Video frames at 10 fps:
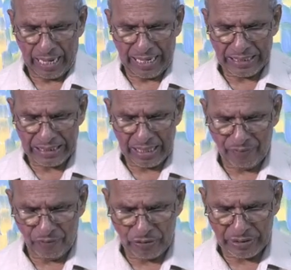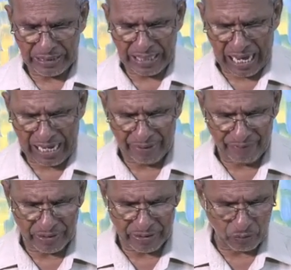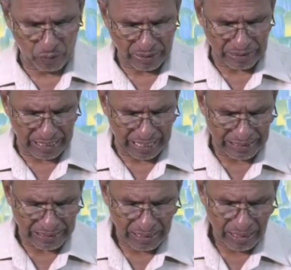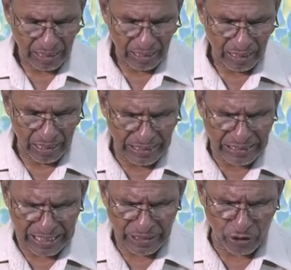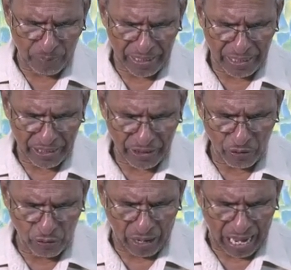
Isaiah 49 verse 1 says, listen to me, you